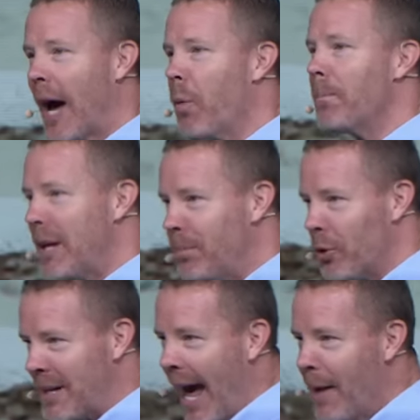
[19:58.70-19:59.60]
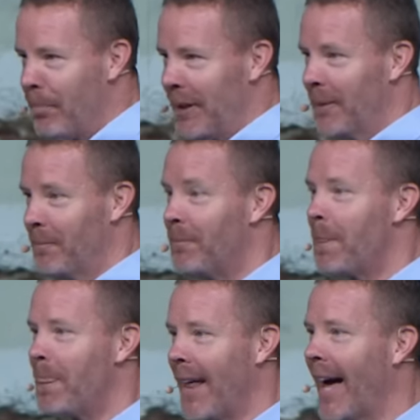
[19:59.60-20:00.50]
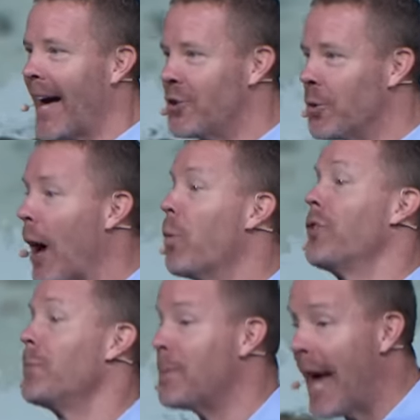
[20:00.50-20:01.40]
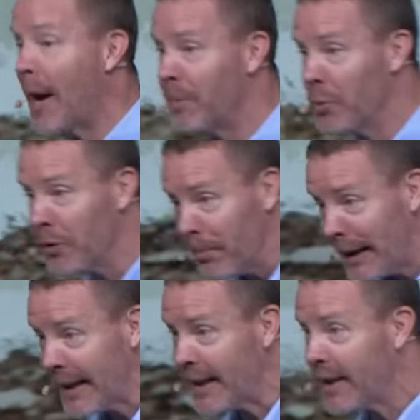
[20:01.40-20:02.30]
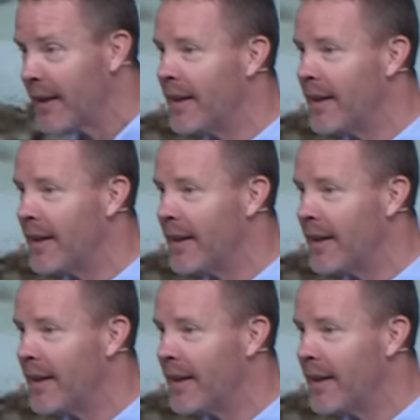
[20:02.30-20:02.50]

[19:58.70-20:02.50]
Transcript: I want people to be happy. I, I do. I want them to be happy with me.